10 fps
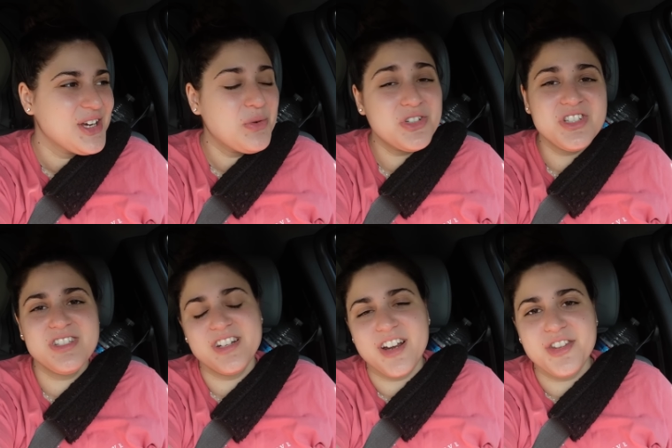which is
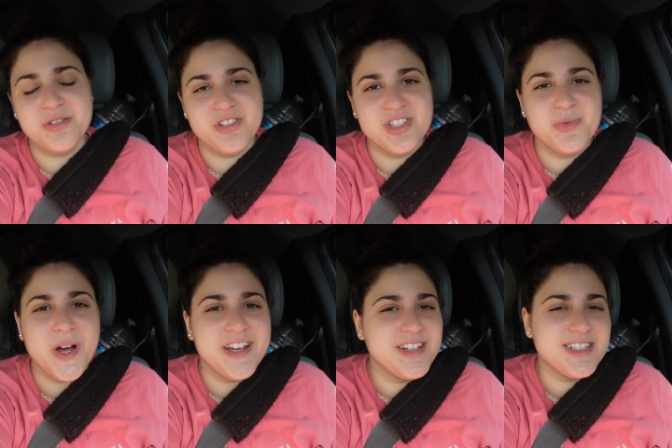another reason
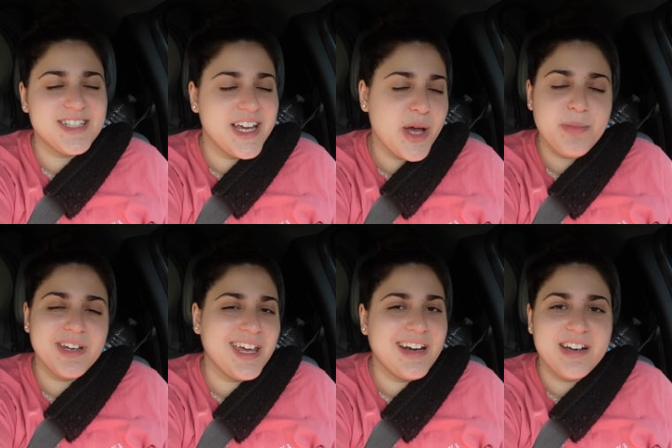why I didn't stay up
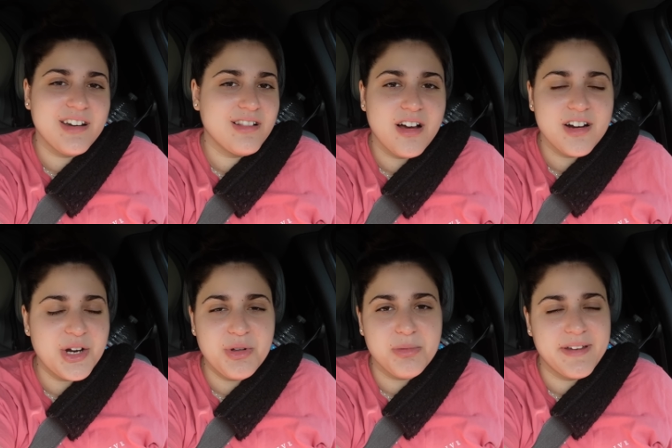in Canada
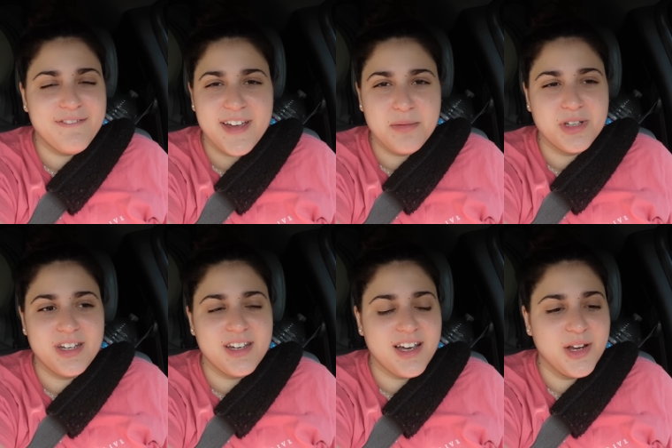longer with my
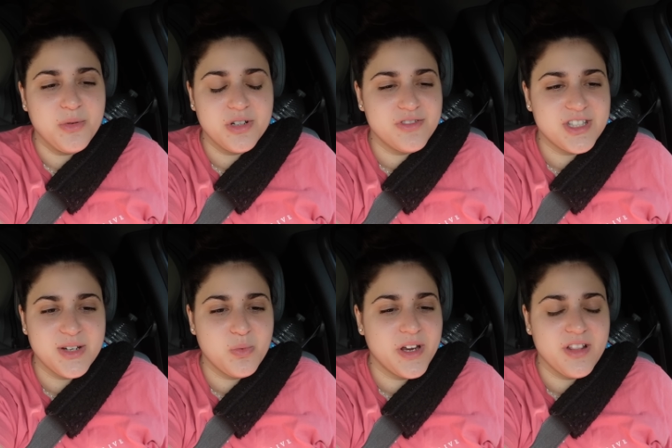family. I would have
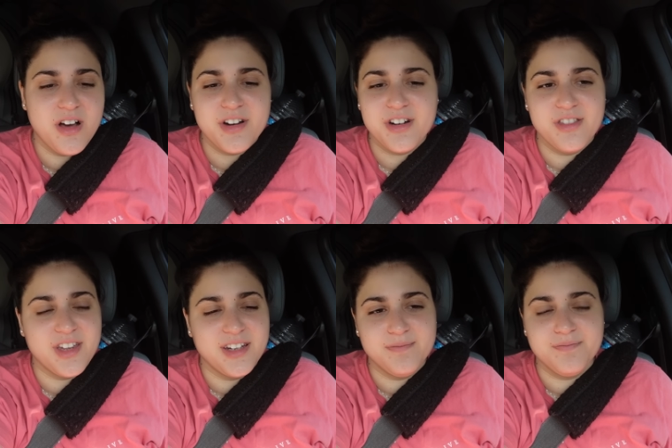stayed way longer
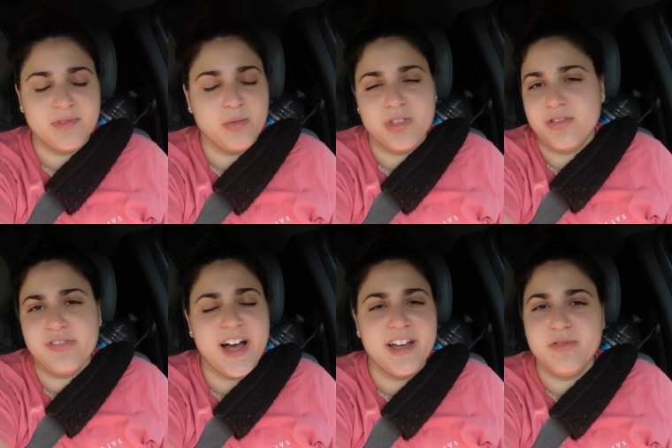than the
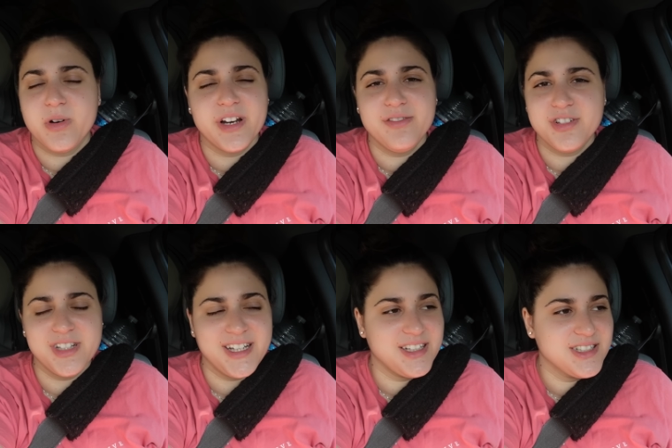5 whatever
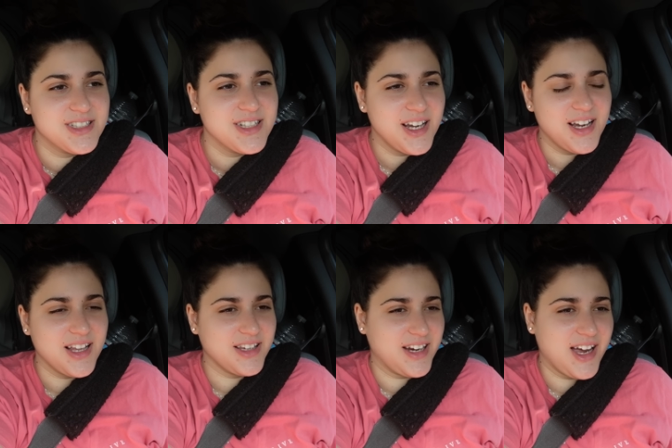days.
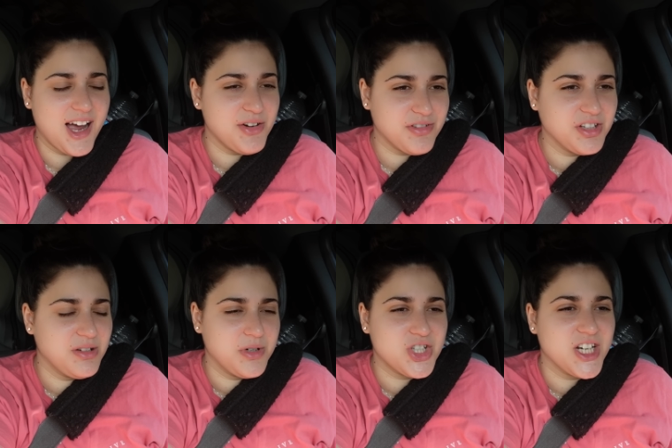Like, I
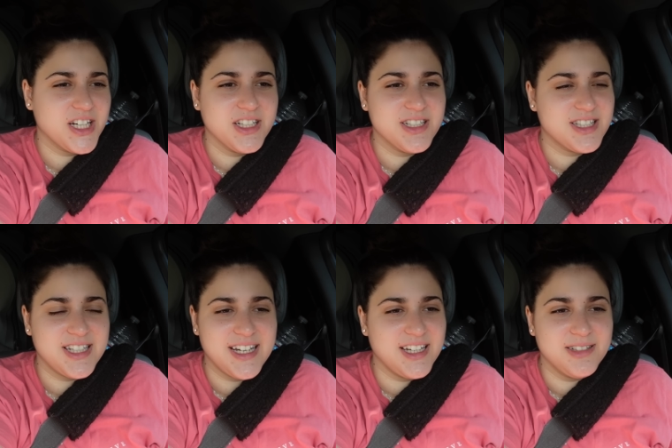really wish I could have
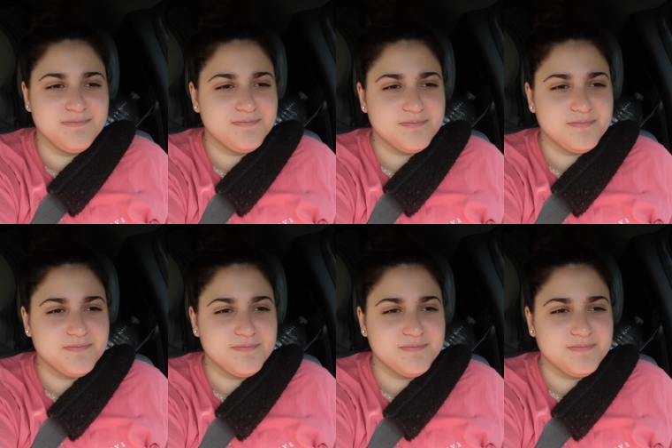stayed